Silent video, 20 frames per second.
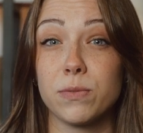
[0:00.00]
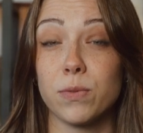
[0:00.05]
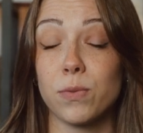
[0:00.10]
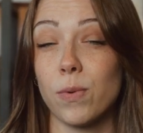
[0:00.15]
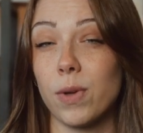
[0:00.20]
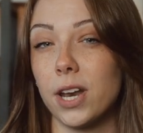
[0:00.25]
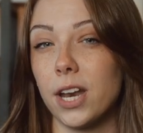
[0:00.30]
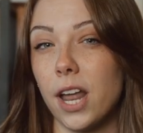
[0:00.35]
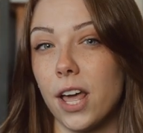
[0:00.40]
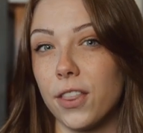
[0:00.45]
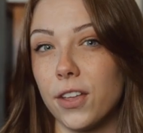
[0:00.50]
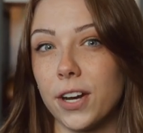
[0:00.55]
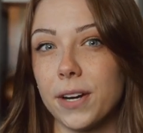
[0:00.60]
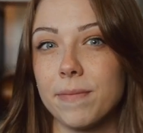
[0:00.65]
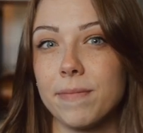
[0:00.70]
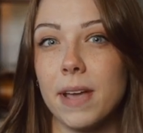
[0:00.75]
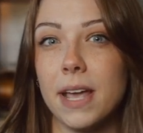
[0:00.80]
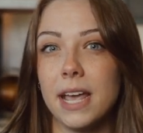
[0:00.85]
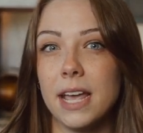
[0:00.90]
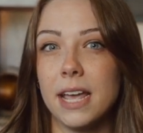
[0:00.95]
with one another?
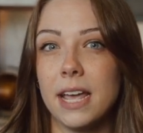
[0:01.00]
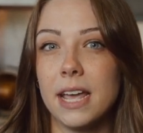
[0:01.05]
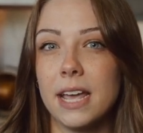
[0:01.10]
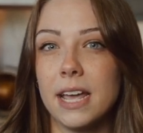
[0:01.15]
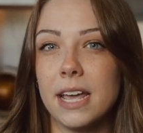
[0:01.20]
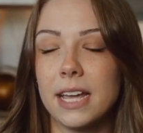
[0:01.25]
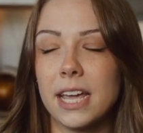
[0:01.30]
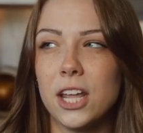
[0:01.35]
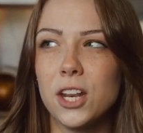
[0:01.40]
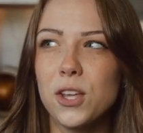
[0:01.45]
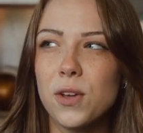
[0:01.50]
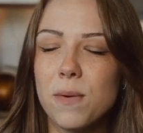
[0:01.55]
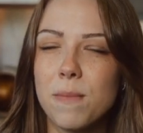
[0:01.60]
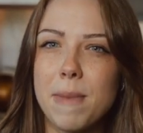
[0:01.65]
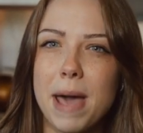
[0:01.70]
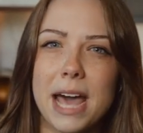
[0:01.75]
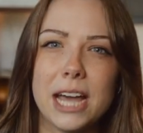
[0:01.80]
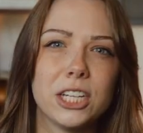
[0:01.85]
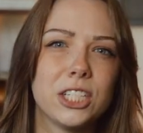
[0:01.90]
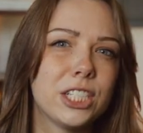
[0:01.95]
Can you
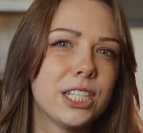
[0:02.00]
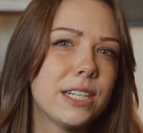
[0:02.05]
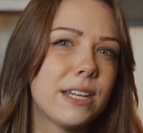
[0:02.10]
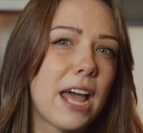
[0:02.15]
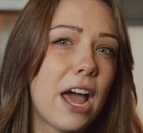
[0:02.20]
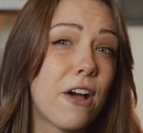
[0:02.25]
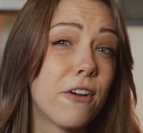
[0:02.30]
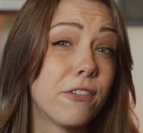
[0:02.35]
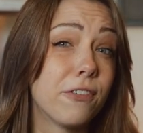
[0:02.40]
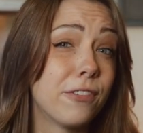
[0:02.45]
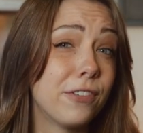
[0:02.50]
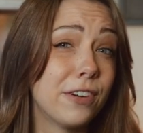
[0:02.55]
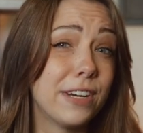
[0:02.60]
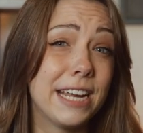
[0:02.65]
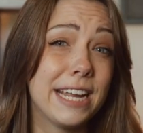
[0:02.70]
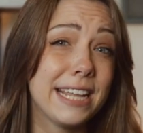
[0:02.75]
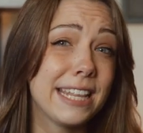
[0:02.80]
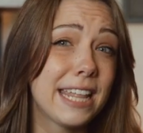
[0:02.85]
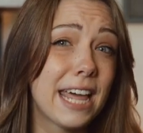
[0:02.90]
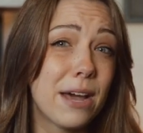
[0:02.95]
imagine how
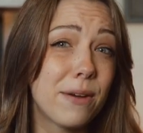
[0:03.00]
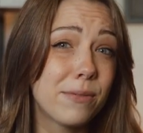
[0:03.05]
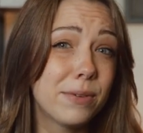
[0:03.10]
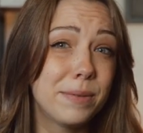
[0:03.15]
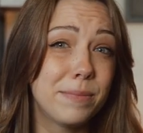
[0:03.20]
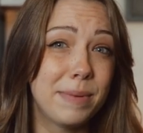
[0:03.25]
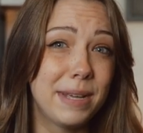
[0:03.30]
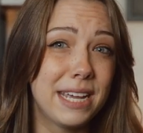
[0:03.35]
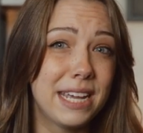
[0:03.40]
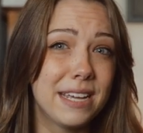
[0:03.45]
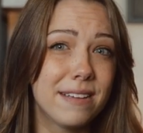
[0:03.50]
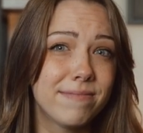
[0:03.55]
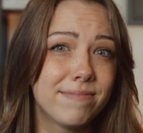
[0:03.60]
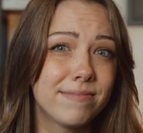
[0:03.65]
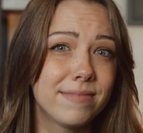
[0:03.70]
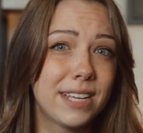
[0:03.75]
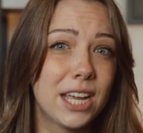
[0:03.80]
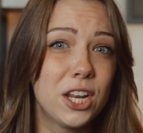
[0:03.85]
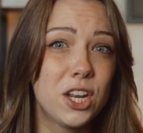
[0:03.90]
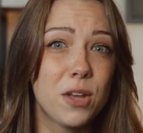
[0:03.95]
freeing that would be?
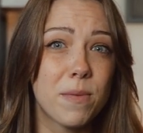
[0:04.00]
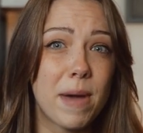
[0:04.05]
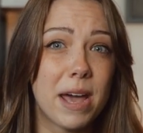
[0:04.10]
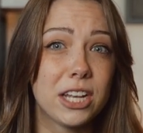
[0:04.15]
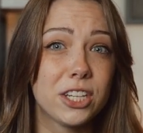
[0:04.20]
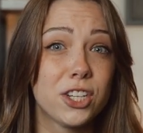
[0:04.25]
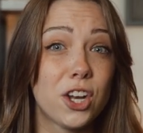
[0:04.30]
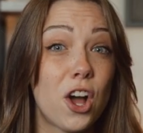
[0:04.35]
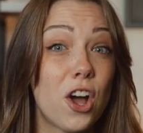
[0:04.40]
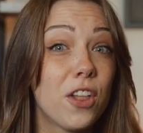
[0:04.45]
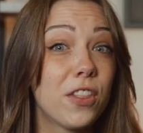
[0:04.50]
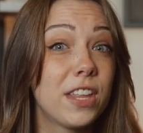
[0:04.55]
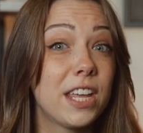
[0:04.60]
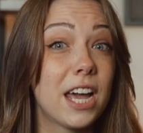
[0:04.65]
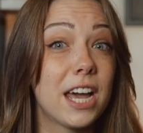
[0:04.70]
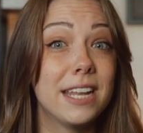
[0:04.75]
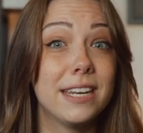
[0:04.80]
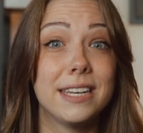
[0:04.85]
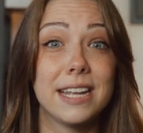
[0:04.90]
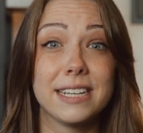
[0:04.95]
Can you imagine all the
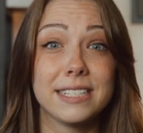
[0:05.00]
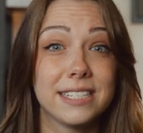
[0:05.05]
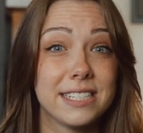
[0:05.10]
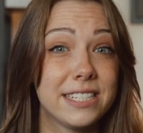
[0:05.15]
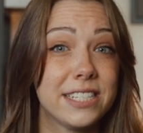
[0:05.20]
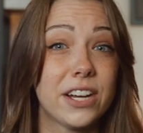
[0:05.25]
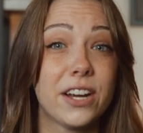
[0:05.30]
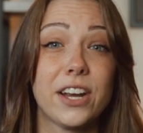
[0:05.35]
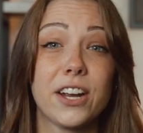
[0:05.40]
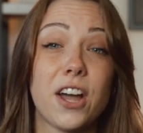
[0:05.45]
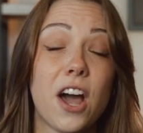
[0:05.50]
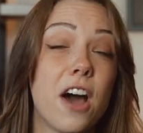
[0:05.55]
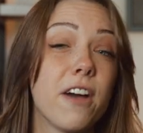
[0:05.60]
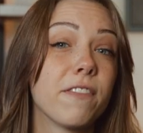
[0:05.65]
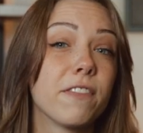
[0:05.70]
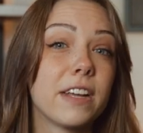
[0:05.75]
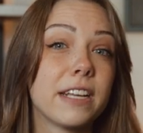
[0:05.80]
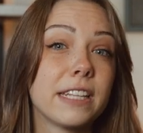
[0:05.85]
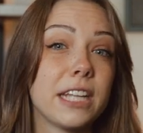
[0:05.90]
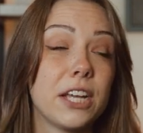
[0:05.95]
unnecessary
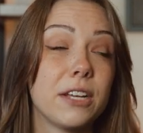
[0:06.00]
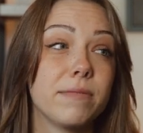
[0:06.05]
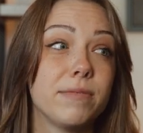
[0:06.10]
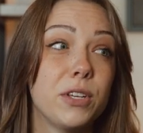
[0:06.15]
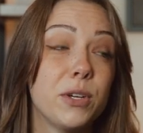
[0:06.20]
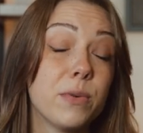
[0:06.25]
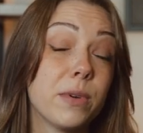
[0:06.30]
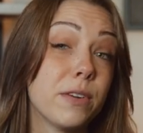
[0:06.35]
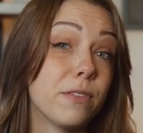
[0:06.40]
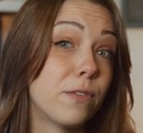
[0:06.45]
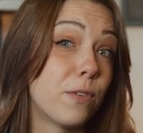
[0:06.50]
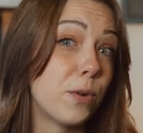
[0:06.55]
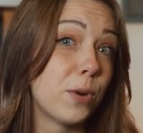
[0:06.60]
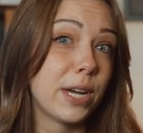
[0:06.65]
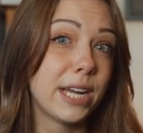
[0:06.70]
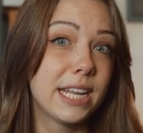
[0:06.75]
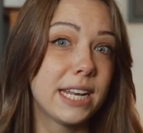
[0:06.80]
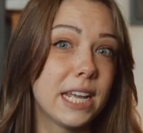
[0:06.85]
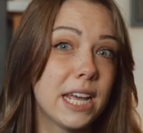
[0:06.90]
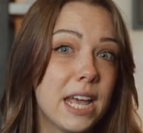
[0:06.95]
conflict that you would
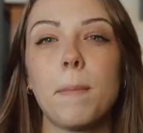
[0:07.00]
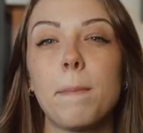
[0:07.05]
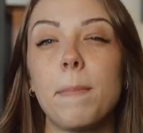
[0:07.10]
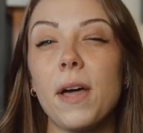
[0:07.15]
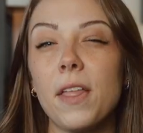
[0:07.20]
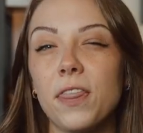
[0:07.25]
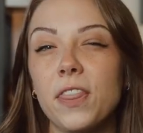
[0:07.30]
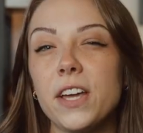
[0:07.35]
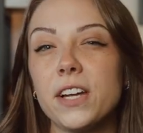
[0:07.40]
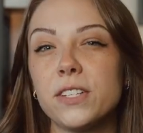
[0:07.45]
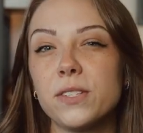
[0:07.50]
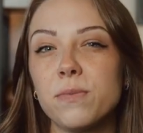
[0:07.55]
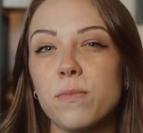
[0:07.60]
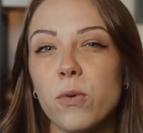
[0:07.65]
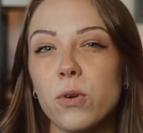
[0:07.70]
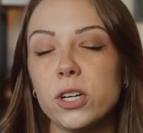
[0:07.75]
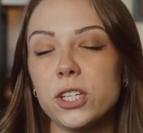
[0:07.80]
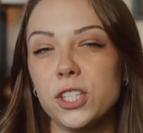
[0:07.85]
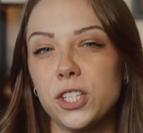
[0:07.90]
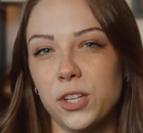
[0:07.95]
avoid? But there's
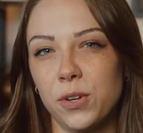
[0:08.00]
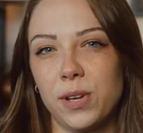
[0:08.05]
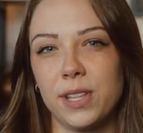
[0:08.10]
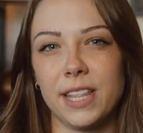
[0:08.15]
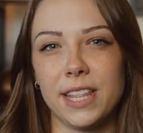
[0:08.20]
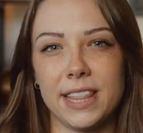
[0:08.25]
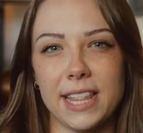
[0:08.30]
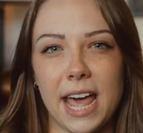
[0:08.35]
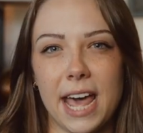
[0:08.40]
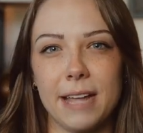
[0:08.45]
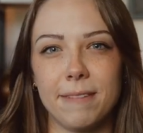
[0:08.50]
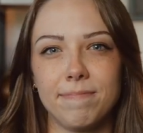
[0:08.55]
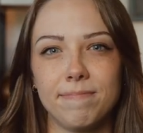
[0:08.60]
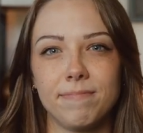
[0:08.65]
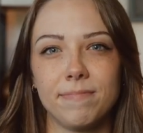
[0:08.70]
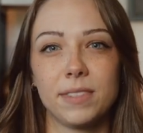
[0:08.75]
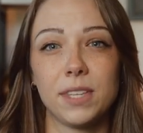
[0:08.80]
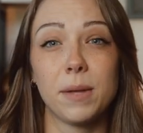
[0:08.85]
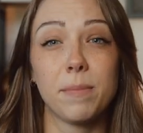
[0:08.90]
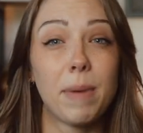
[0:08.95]
more to it than that.
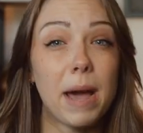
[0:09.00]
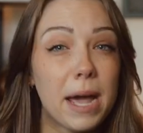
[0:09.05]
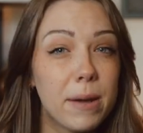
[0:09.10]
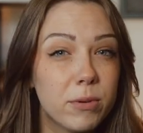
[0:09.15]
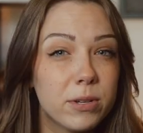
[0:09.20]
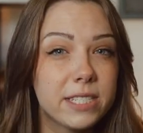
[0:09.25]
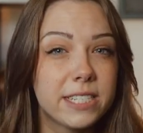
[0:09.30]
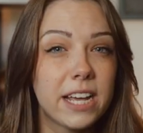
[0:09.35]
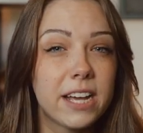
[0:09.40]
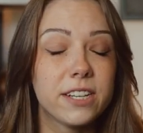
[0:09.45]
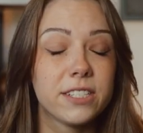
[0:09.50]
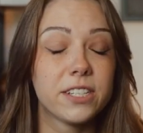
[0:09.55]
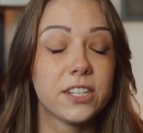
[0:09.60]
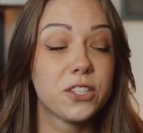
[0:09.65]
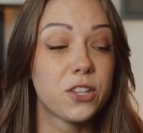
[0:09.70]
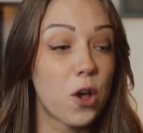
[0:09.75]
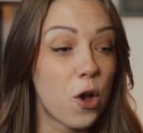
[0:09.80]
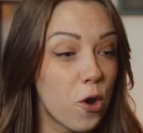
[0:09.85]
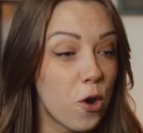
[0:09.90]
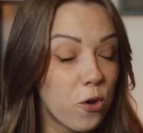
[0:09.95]
The Bible tells
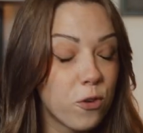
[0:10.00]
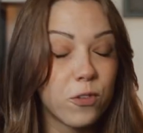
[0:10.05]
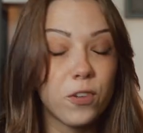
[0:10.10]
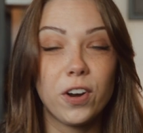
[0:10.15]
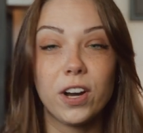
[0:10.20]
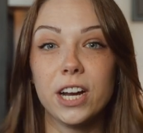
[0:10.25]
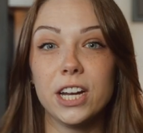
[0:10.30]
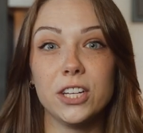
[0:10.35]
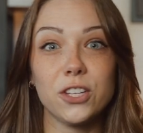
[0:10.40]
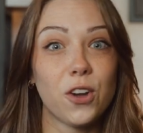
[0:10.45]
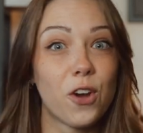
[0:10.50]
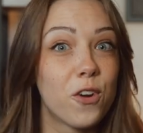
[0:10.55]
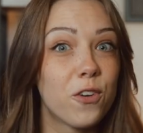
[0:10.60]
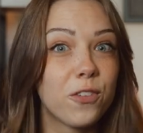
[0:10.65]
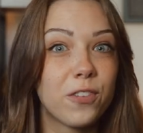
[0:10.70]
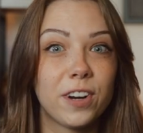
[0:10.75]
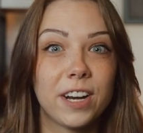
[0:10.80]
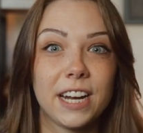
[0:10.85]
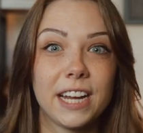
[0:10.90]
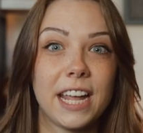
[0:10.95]
us over and
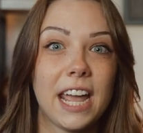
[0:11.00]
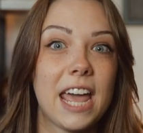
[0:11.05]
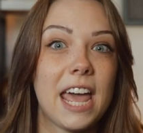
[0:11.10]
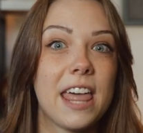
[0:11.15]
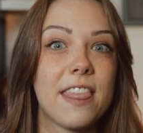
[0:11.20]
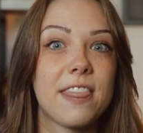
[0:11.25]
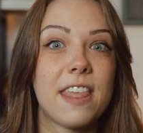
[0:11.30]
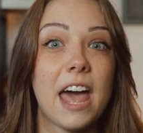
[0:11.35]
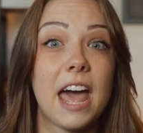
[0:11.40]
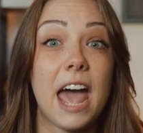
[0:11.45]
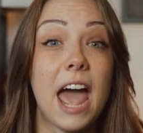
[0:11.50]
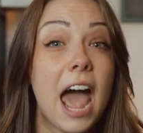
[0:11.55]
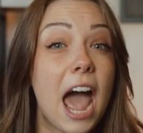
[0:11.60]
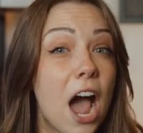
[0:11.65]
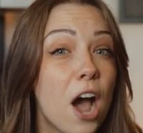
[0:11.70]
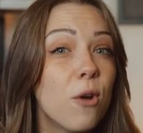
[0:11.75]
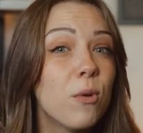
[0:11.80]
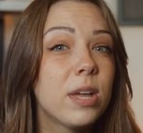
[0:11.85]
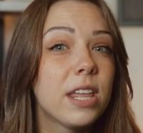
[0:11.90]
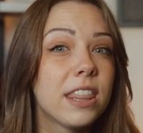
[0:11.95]
over again that
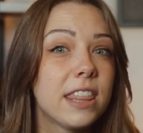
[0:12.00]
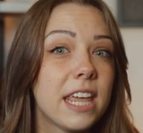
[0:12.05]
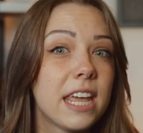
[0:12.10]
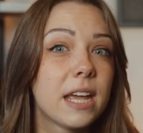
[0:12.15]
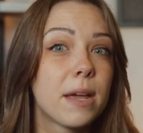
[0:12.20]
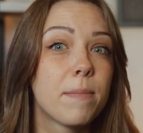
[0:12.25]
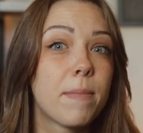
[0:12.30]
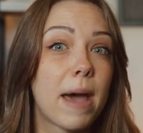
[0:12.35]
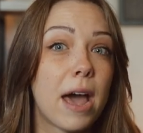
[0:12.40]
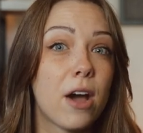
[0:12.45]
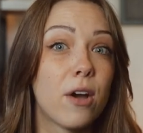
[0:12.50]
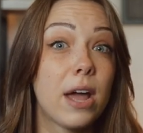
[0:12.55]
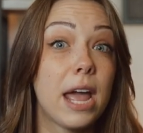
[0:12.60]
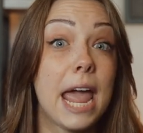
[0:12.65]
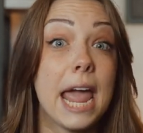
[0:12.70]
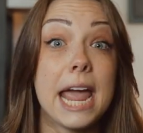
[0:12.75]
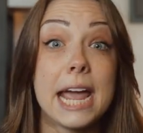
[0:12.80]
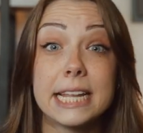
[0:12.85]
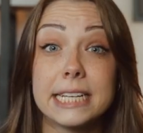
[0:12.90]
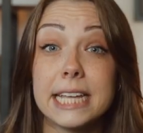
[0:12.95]
how we think about
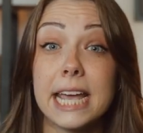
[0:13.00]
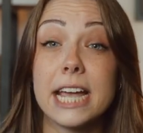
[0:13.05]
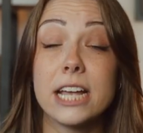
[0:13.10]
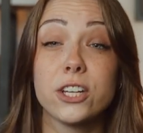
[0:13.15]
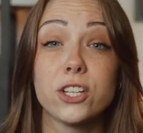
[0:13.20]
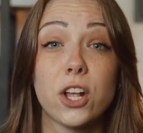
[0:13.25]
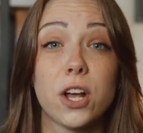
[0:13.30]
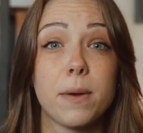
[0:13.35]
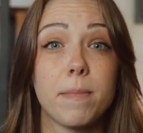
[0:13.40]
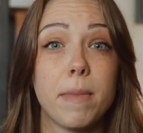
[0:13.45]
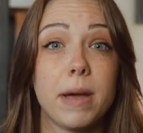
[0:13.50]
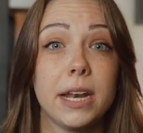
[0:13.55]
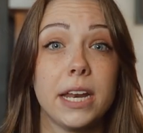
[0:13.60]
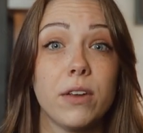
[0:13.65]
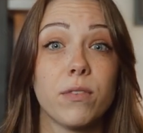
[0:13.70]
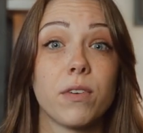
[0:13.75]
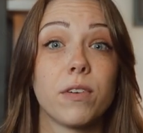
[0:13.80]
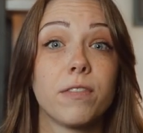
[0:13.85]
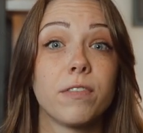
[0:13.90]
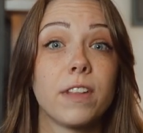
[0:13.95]
and handle our
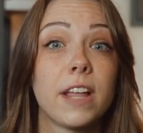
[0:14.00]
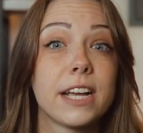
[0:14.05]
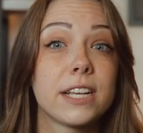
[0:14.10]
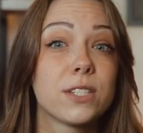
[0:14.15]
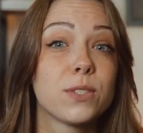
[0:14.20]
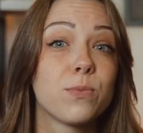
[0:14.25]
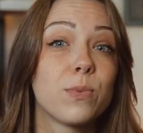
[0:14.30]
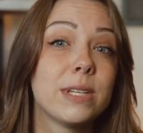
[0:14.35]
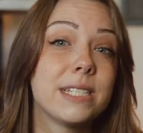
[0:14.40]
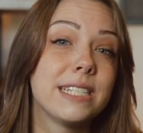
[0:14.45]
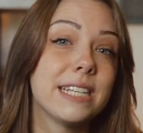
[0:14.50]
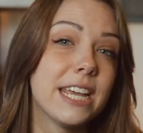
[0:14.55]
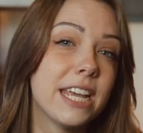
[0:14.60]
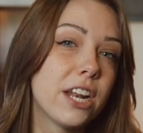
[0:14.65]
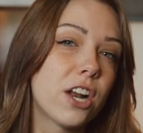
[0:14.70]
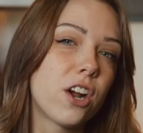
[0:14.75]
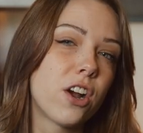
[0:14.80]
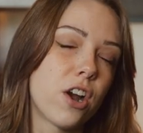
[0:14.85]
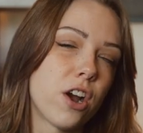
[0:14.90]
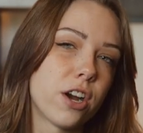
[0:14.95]
money reflects what's
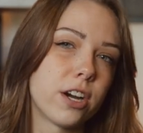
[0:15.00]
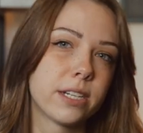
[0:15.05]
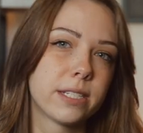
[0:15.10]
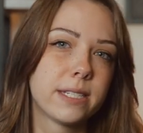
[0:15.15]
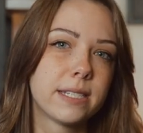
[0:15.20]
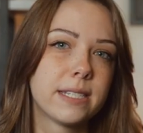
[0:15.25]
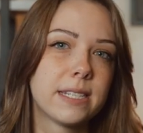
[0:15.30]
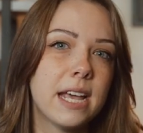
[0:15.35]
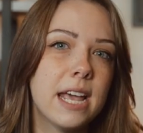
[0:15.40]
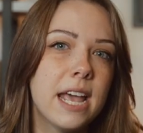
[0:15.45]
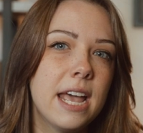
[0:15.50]
in our hearts.